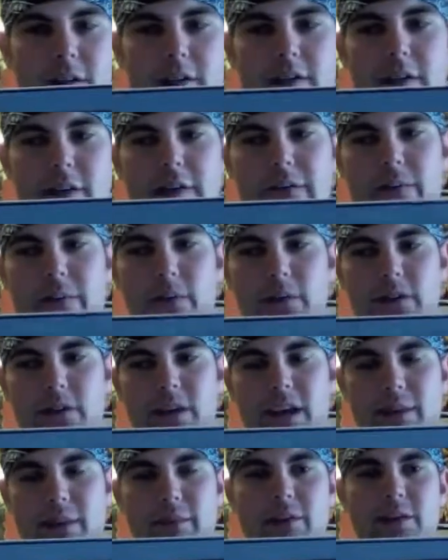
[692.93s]
If push
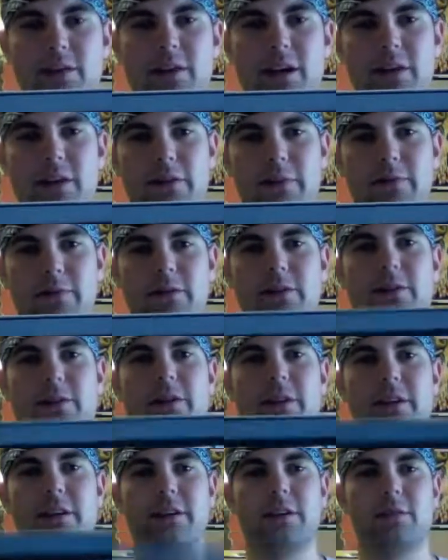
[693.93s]
came to shove, I'm sure you
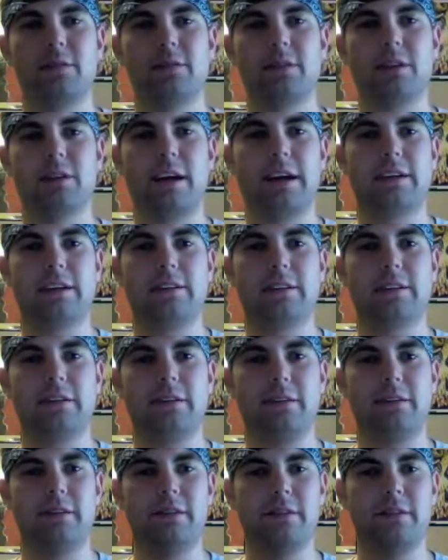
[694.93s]
could use elastic
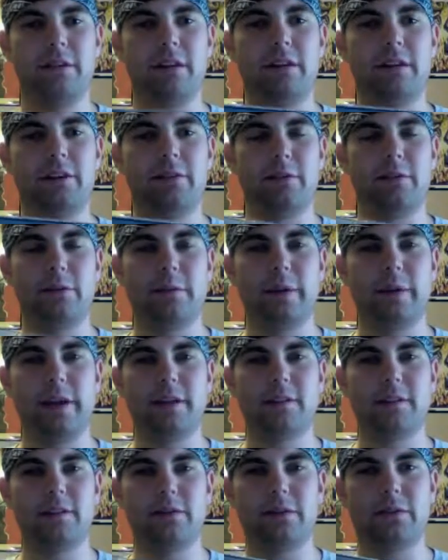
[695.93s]
in your
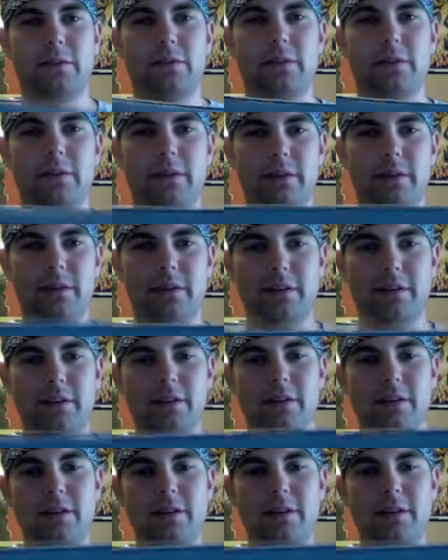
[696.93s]
underpants for
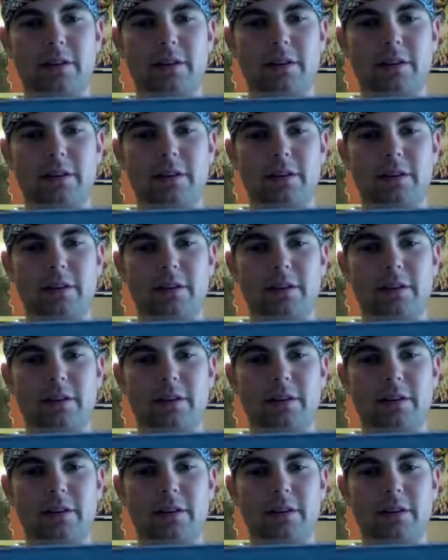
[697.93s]
any number
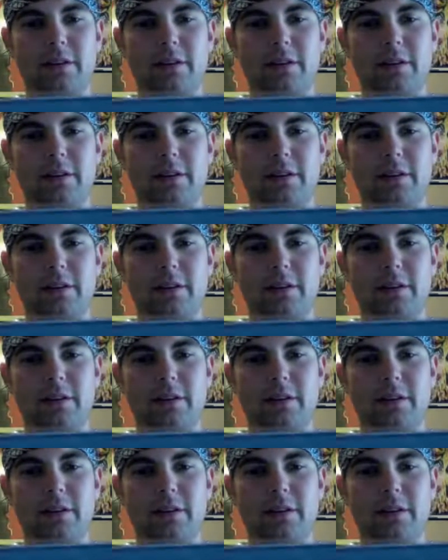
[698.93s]
of things, like